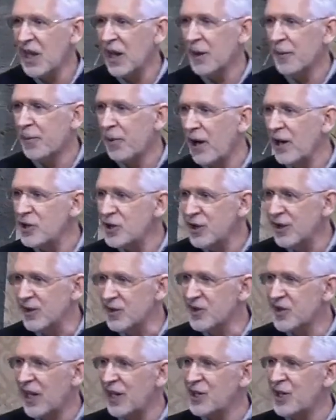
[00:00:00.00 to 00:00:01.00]

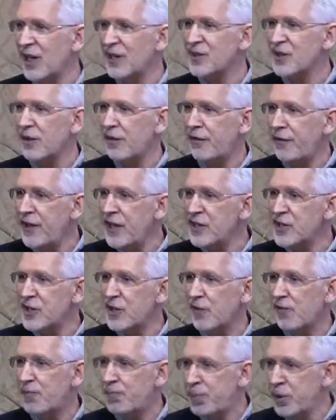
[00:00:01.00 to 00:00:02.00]
celebrations, such as the
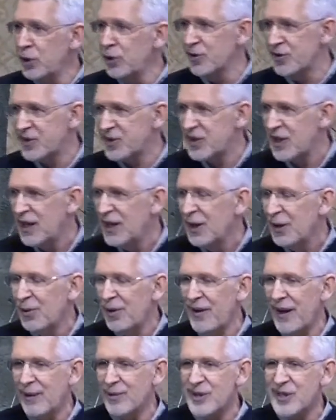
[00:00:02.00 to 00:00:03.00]
Feast of Booths,
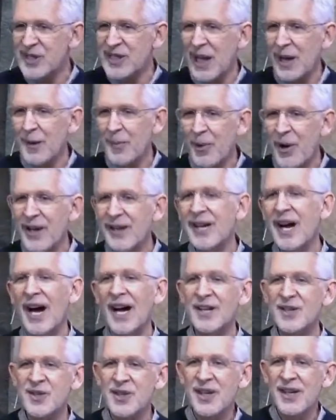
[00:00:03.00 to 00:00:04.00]
when they would celebrate
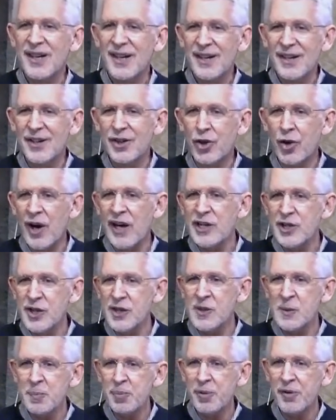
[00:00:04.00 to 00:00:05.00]
God's
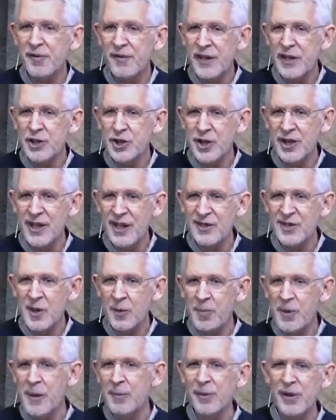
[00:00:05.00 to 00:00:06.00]
gracious provision as the
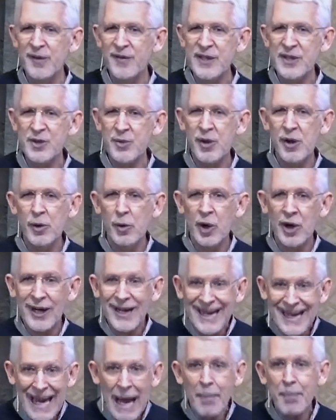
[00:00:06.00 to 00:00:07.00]
people of Israel were
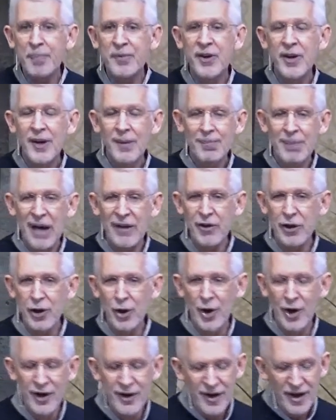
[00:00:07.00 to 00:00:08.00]
kept by the
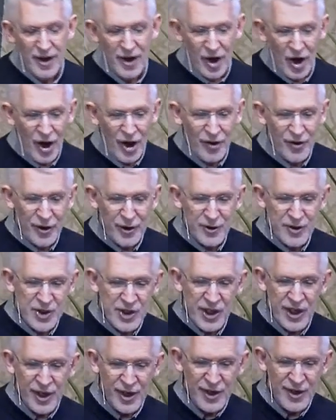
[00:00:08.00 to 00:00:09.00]
Lord all those
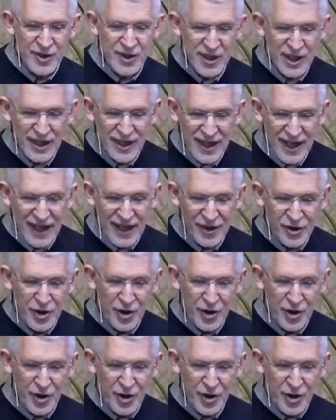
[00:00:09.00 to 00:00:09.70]
years uh,